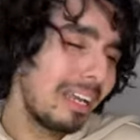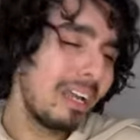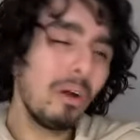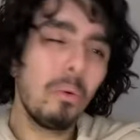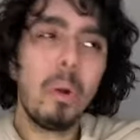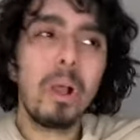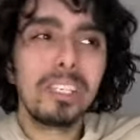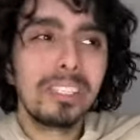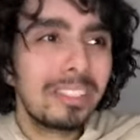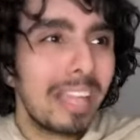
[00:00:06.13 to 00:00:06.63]

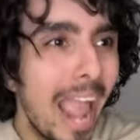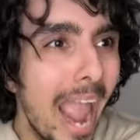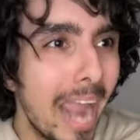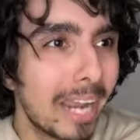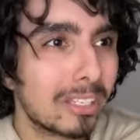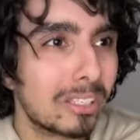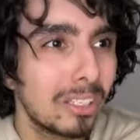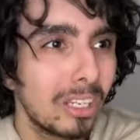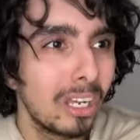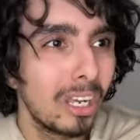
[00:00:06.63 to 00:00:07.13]
What's
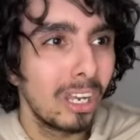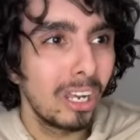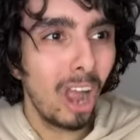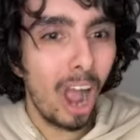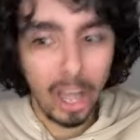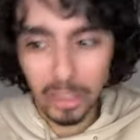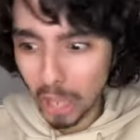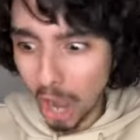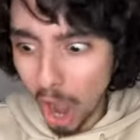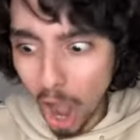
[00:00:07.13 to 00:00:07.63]
next?
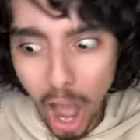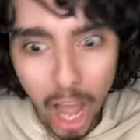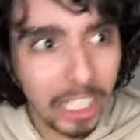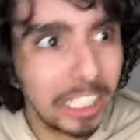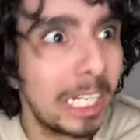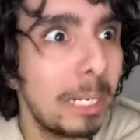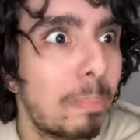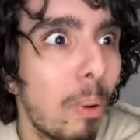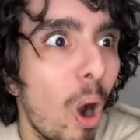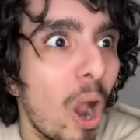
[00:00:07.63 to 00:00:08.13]
Are the
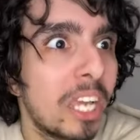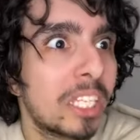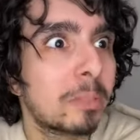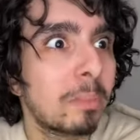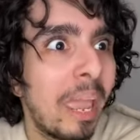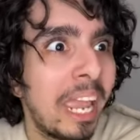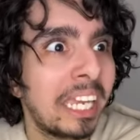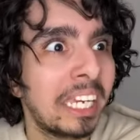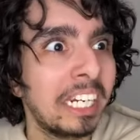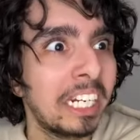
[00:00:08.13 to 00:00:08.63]
Hardy Boys
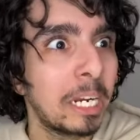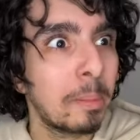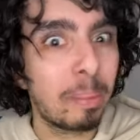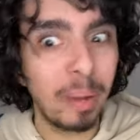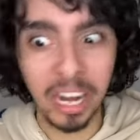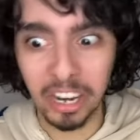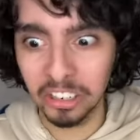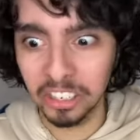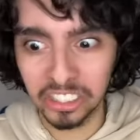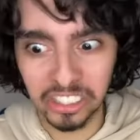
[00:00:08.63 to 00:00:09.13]
making an
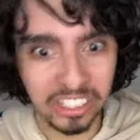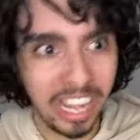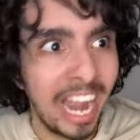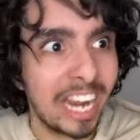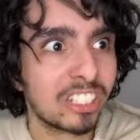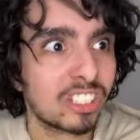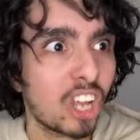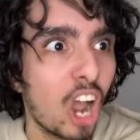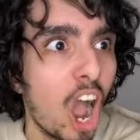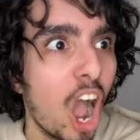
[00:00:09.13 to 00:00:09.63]
appearance
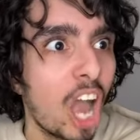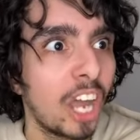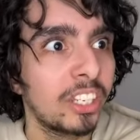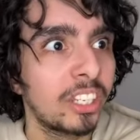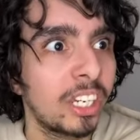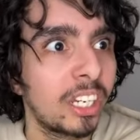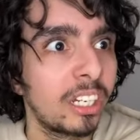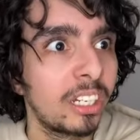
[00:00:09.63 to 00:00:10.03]
next card?